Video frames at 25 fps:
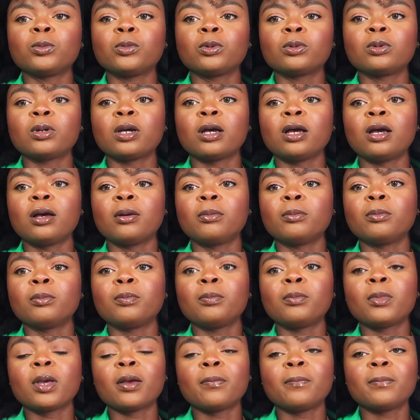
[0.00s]

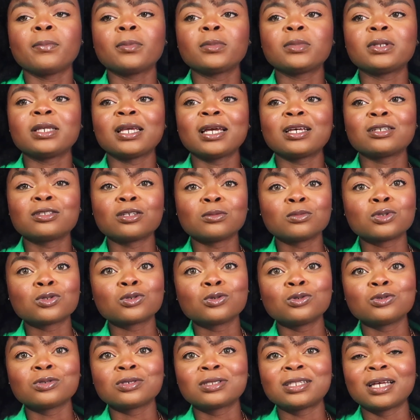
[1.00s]
There are some
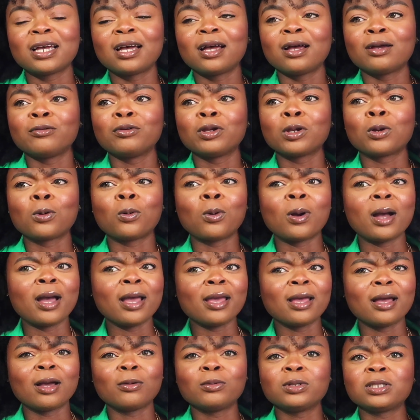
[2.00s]
schools that
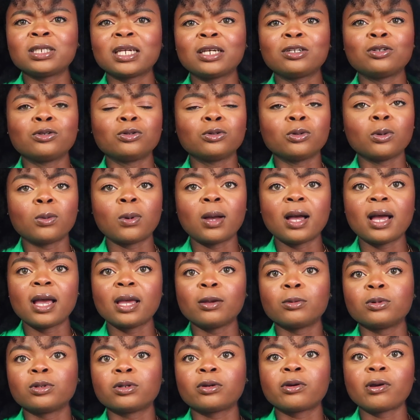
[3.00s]
require, which I don't know
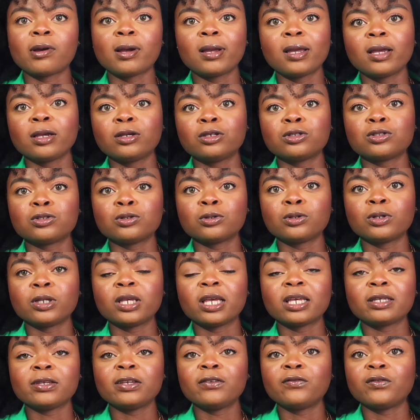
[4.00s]
why, will require you to,
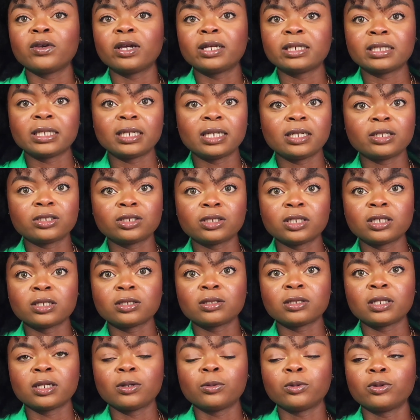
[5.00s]
if you're an international
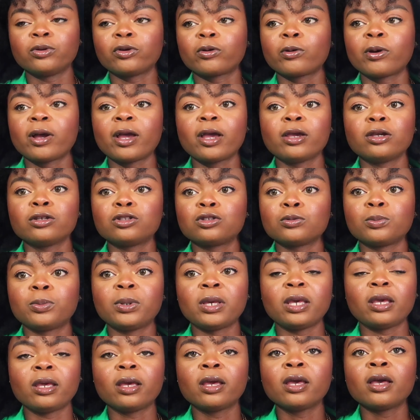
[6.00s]
student, will require you to
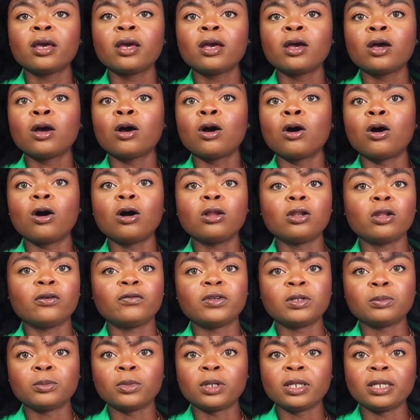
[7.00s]
pay all
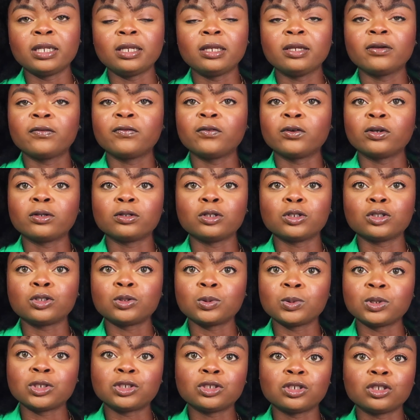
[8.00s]
of the money for your
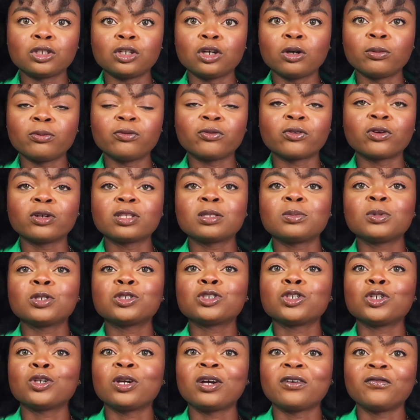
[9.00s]
tuition up front. Make
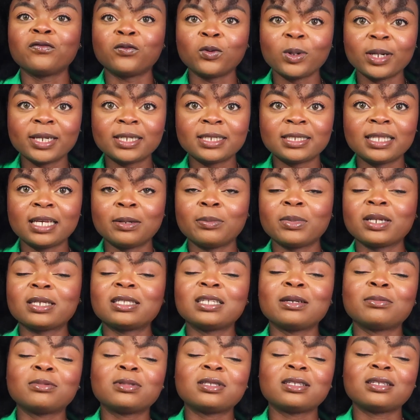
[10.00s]
sure you avoid them,
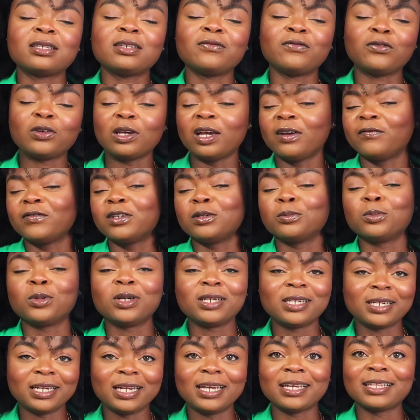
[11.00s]
except if you have the
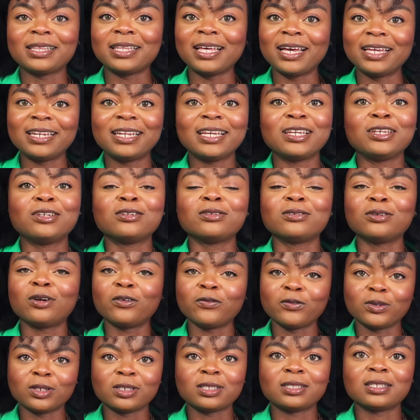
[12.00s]
money like that, then you
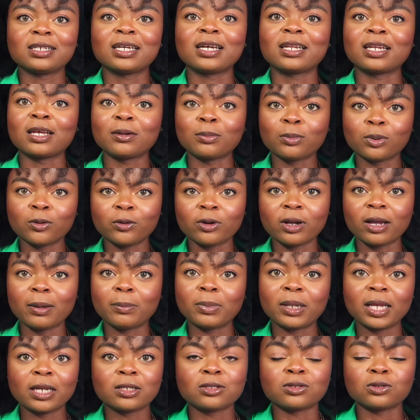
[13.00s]
obviously can
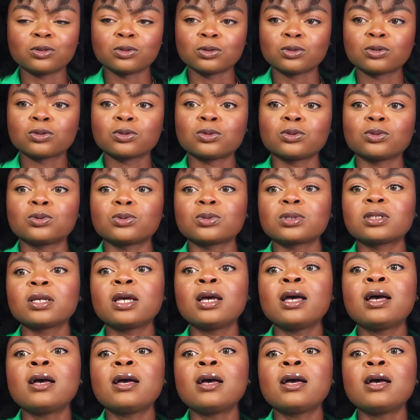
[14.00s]
apply to those schools.